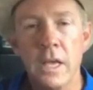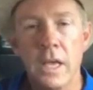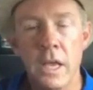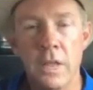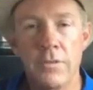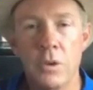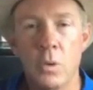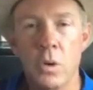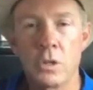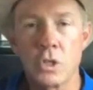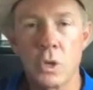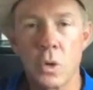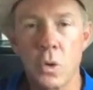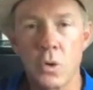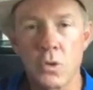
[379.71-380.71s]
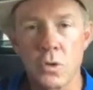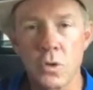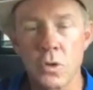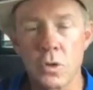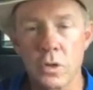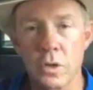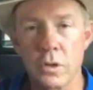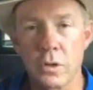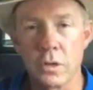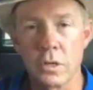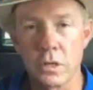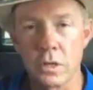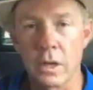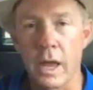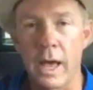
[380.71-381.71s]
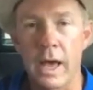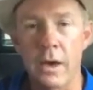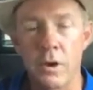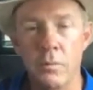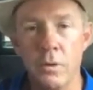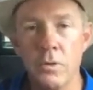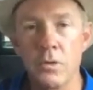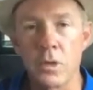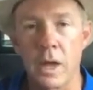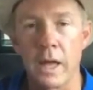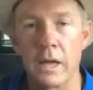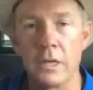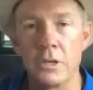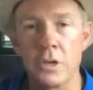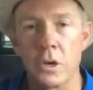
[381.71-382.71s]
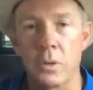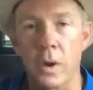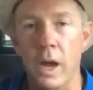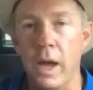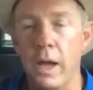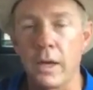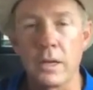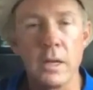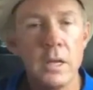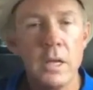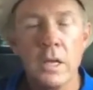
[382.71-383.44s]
and if you want your horse to glide or move slightly to your right,